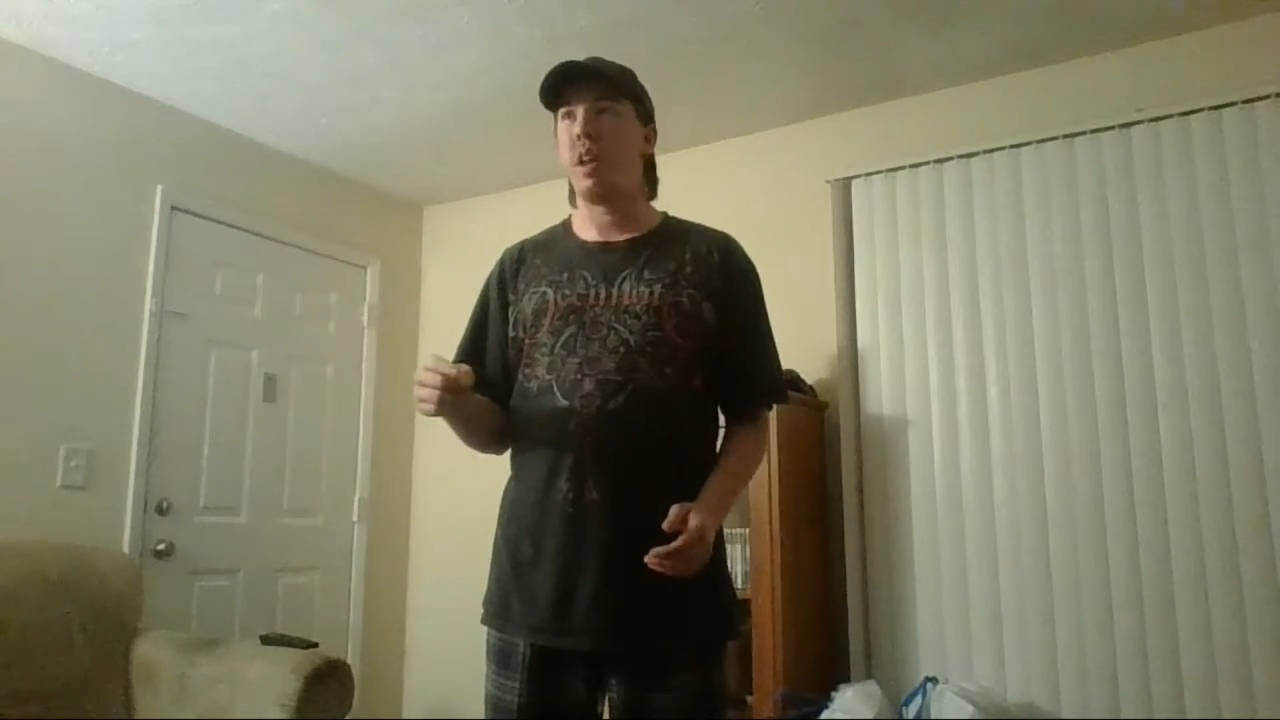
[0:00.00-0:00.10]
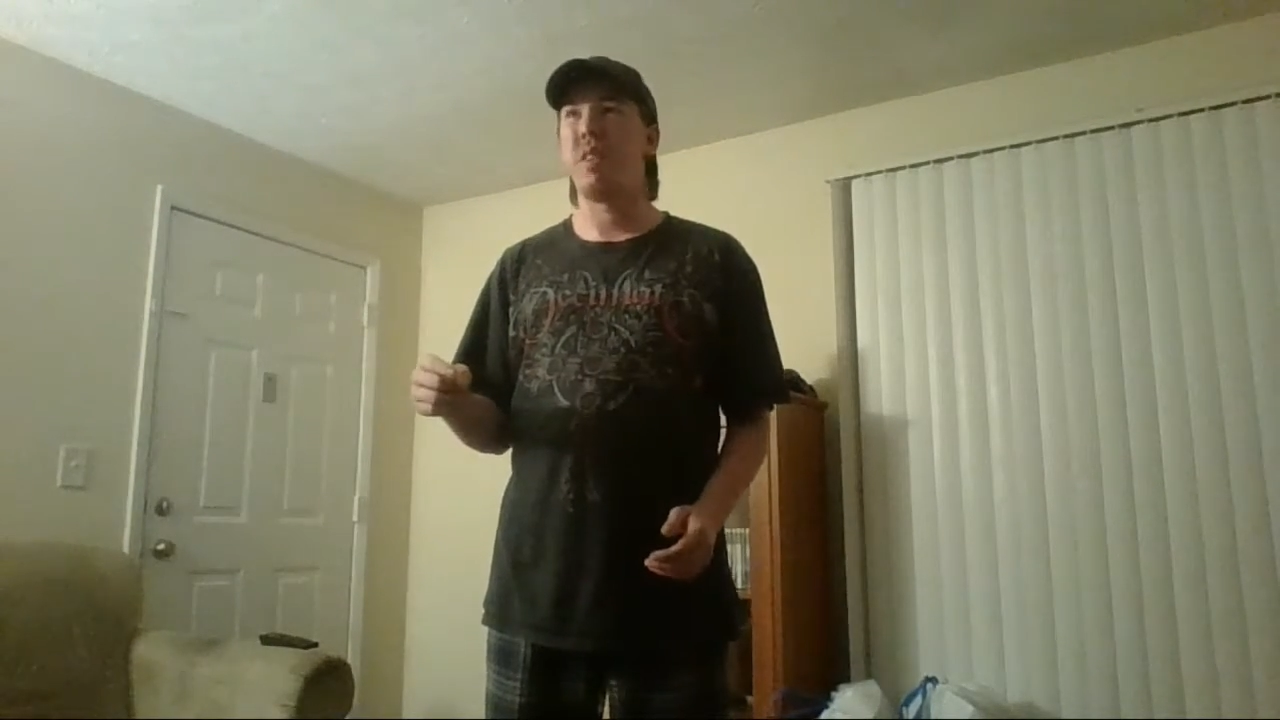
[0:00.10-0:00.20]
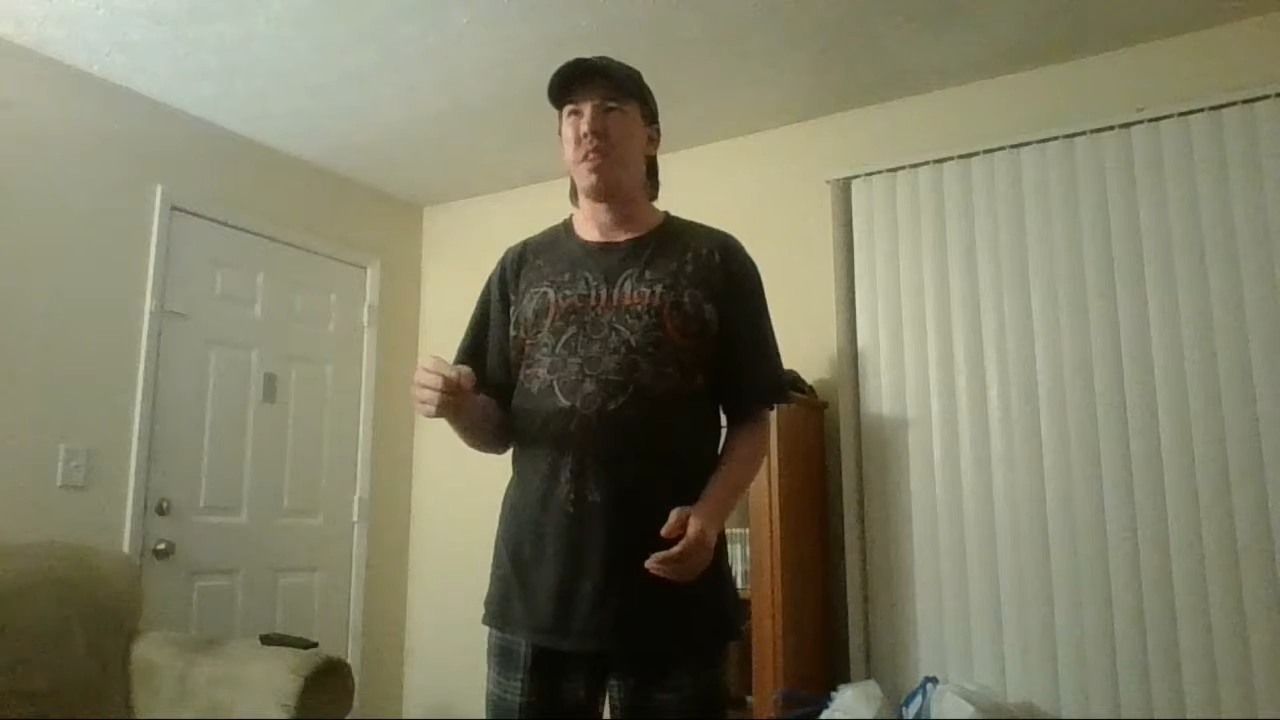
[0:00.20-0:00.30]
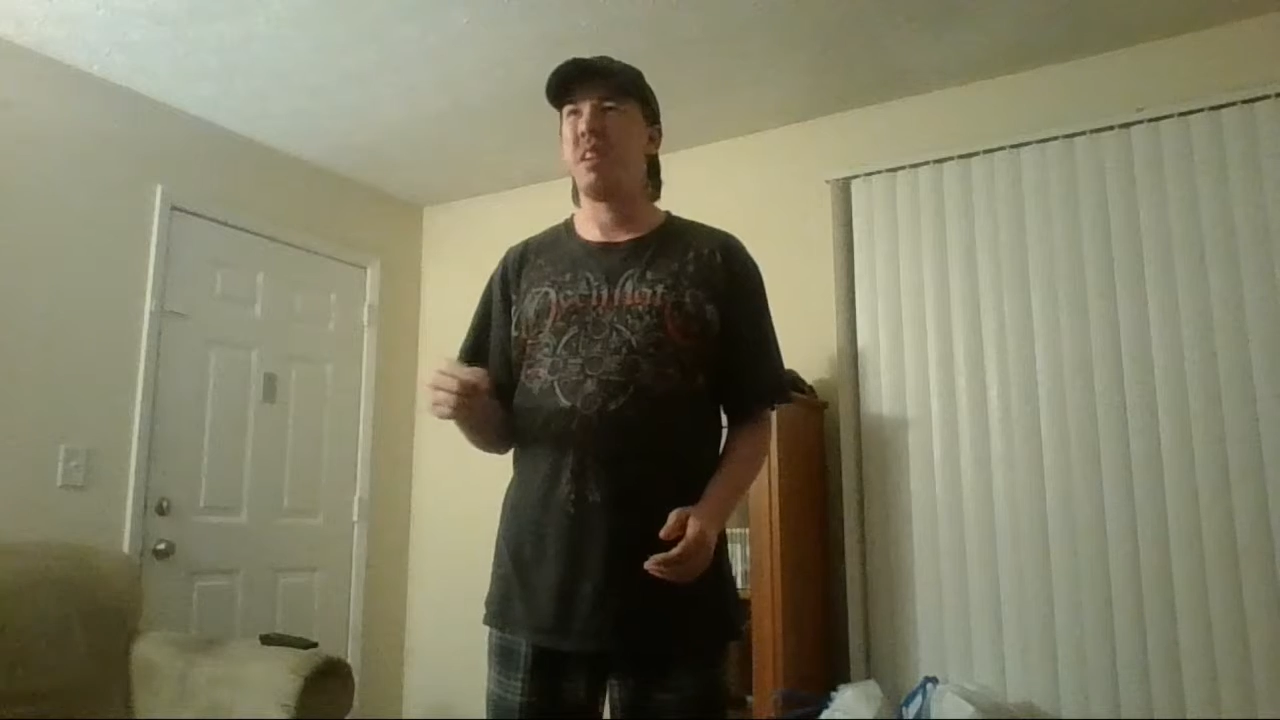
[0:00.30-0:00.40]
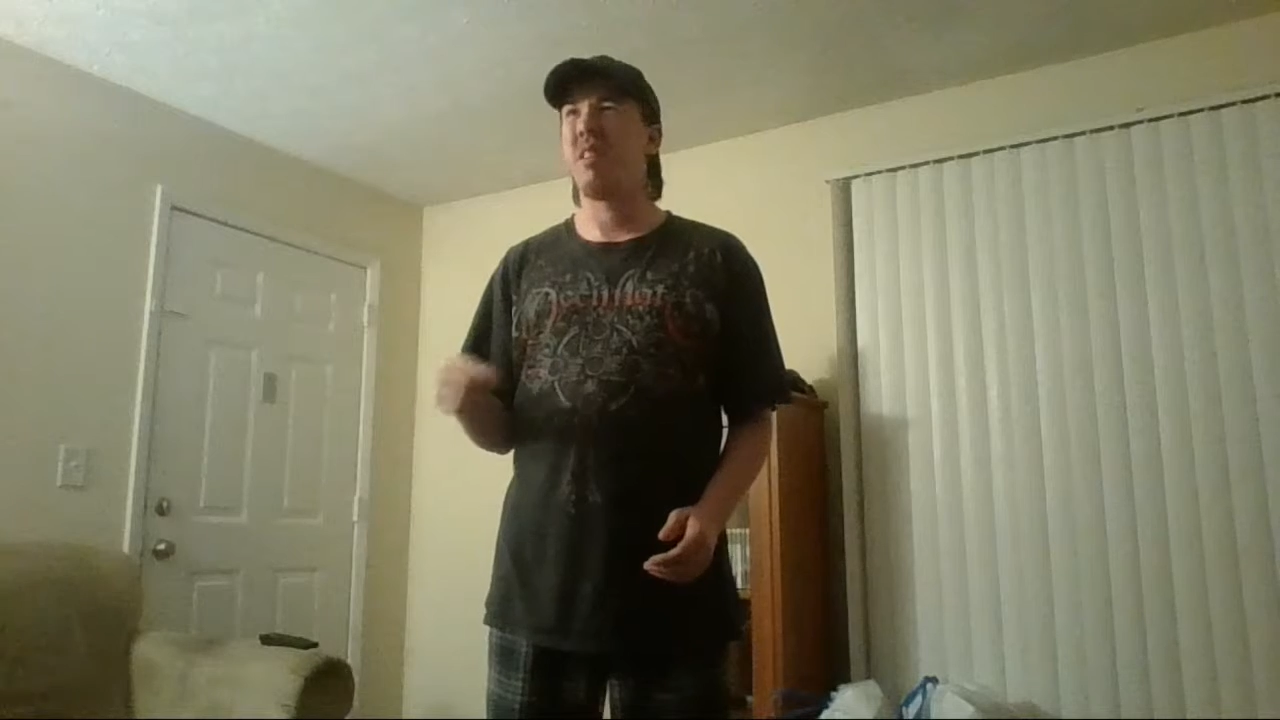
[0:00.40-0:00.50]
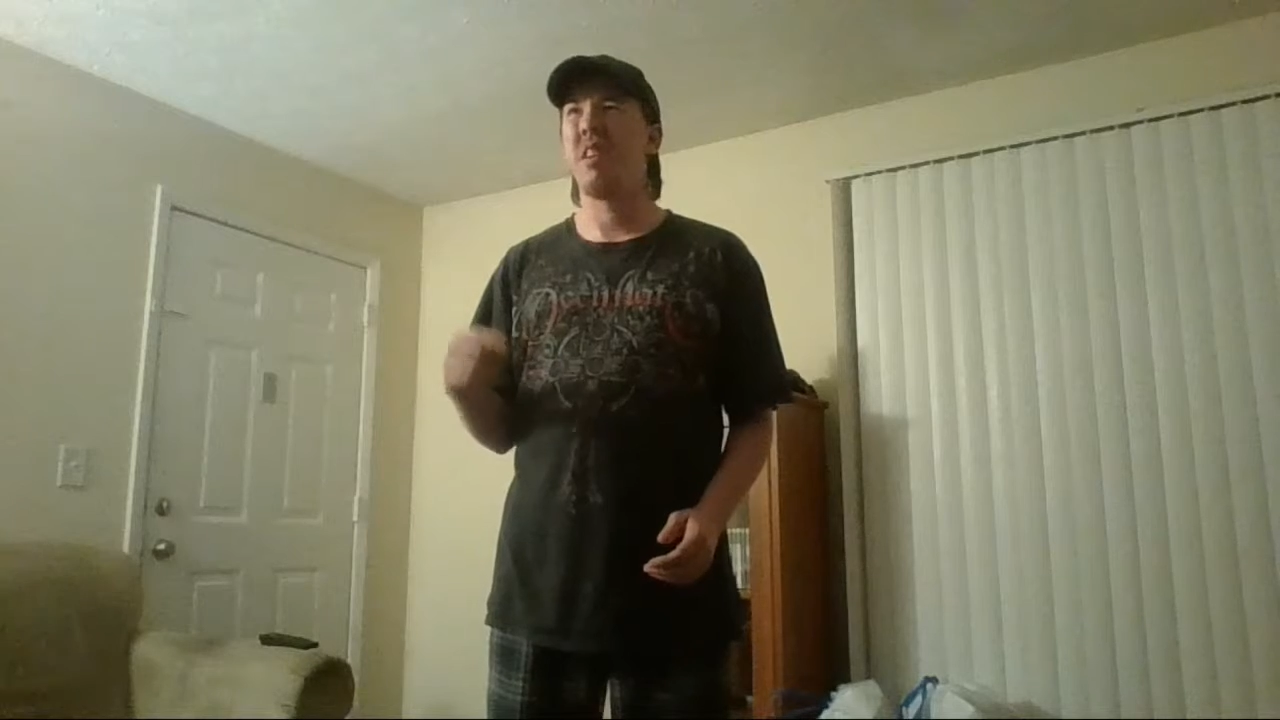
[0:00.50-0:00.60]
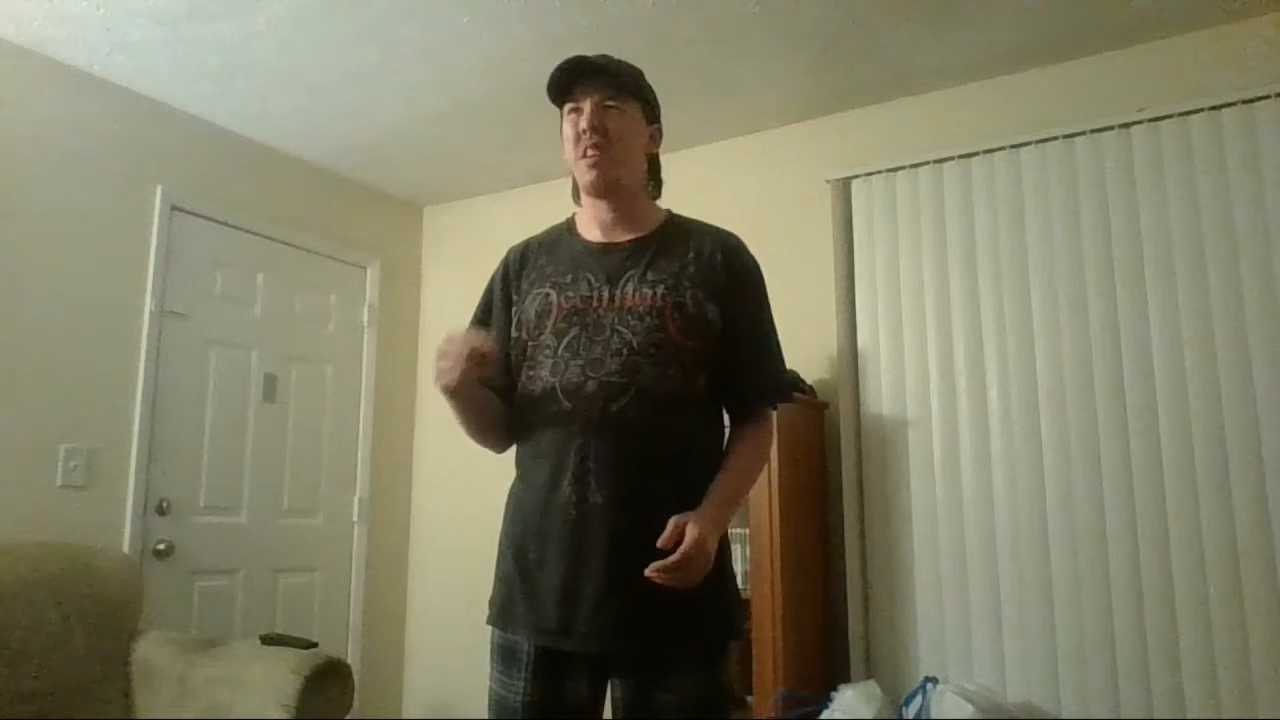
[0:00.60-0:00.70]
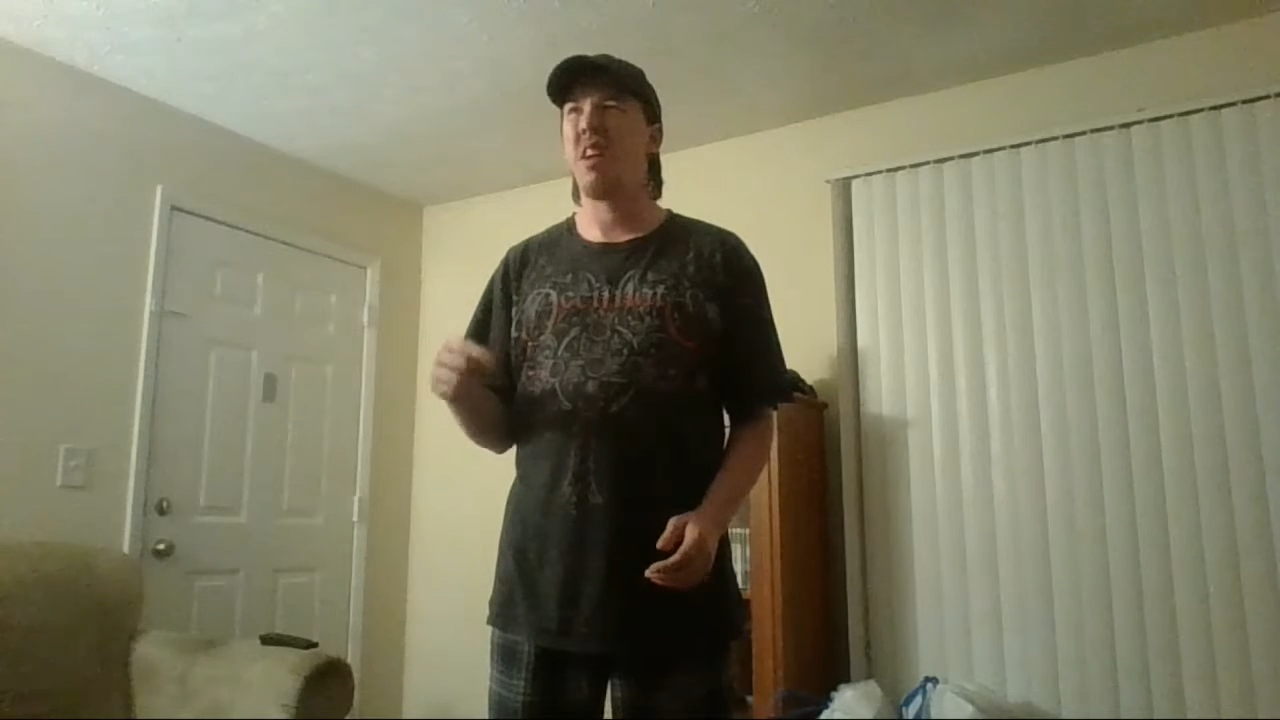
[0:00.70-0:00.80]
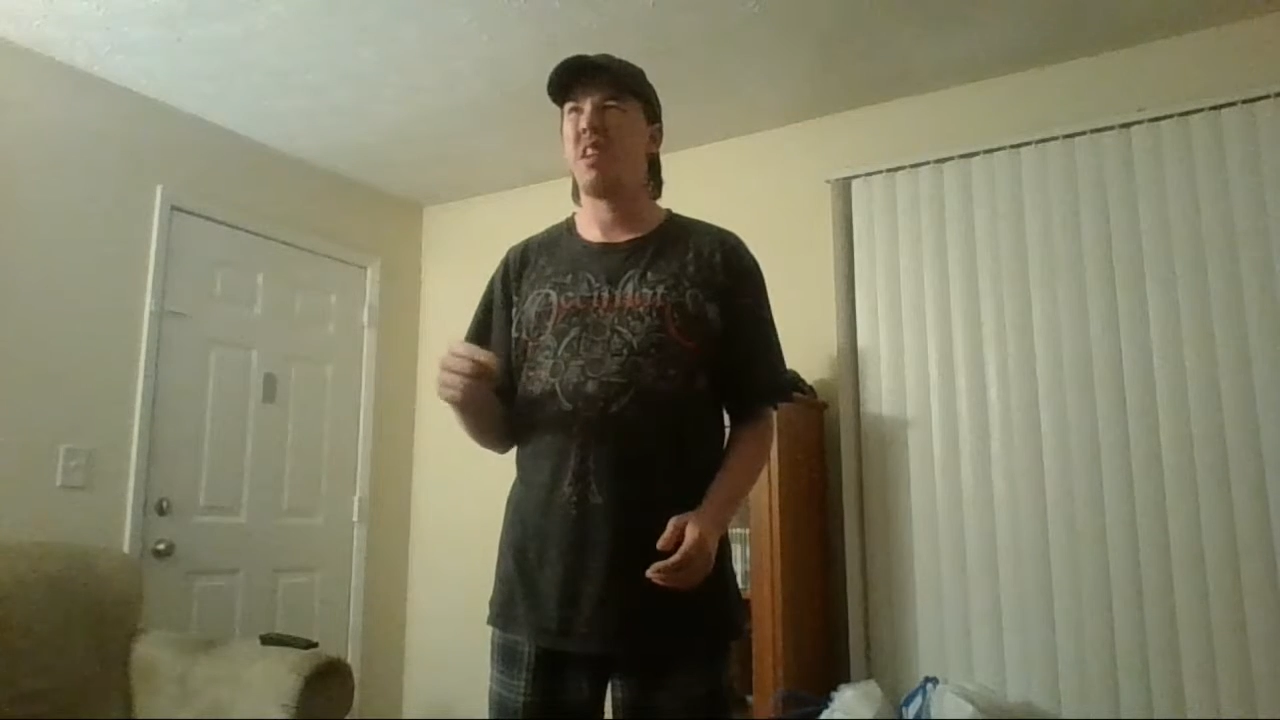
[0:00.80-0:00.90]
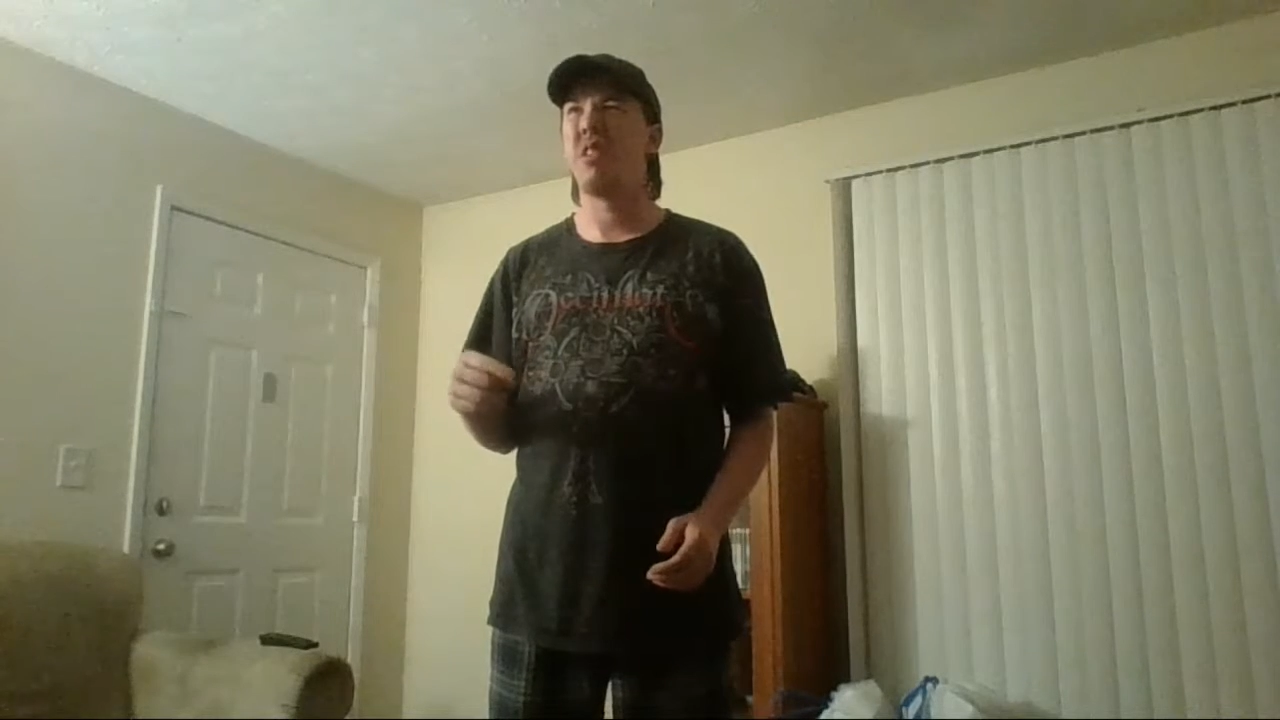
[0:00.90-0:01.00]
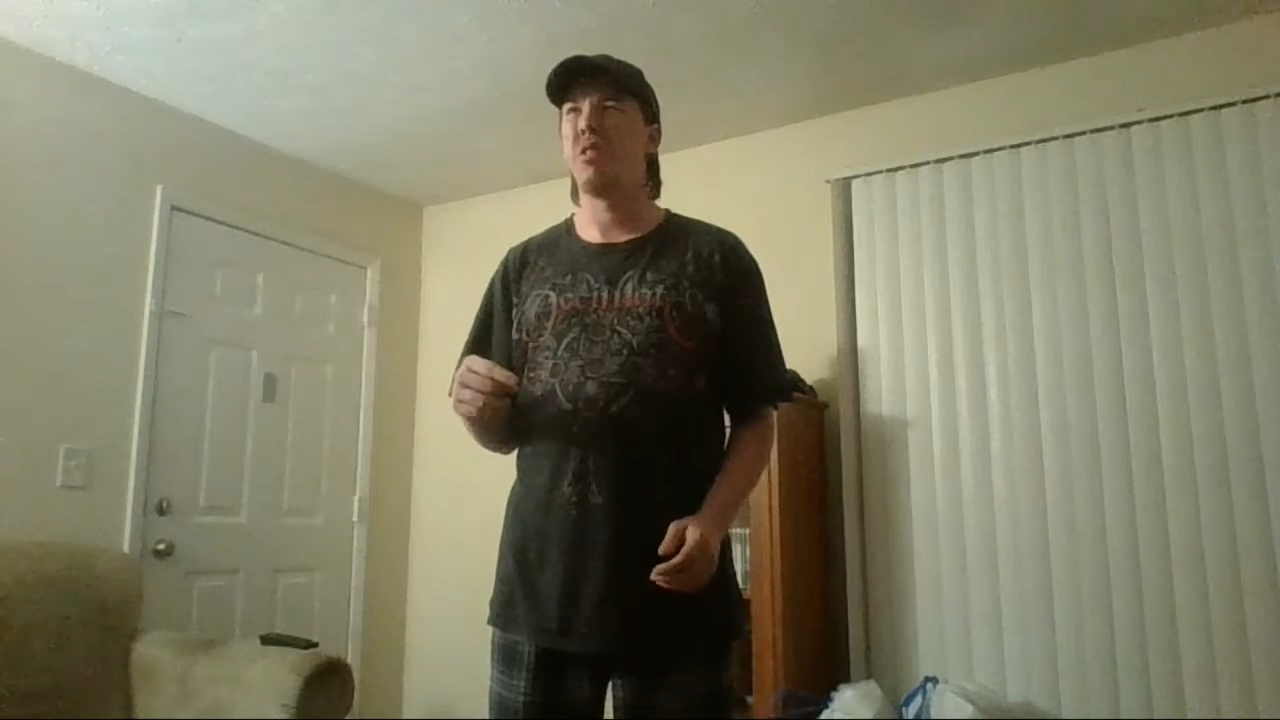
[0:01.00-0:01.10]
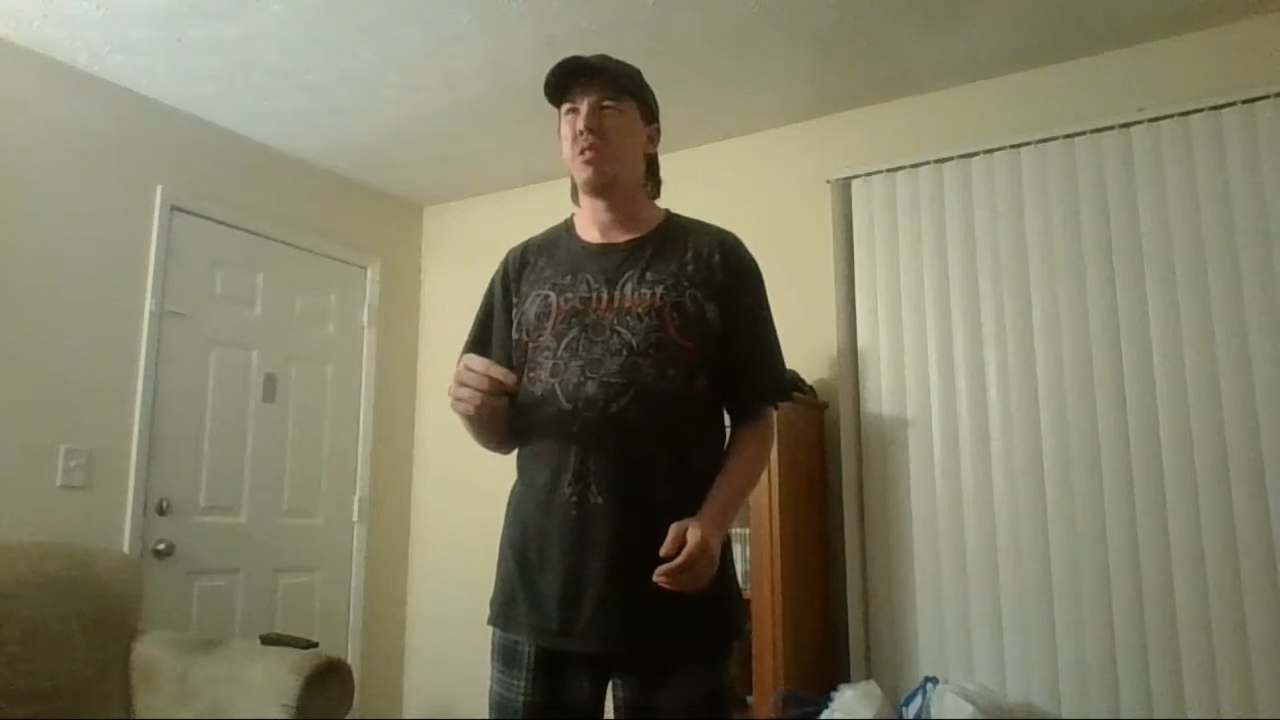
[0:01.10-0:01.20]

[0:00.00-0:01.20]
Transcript: think ten dollars